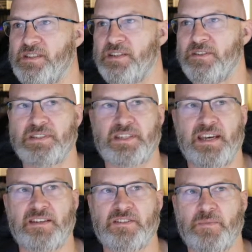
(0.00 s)
There is
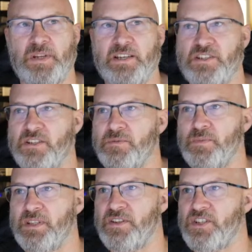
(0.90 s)
CAN termination
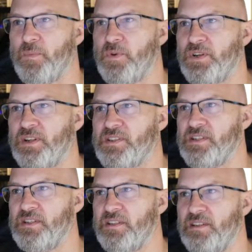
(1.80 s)
with a jumper on it, so
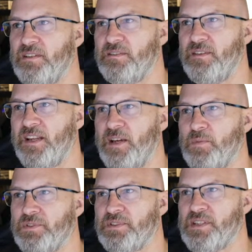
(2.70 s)
you can enable
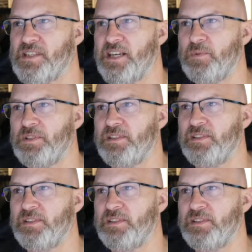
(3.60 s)
or disable it.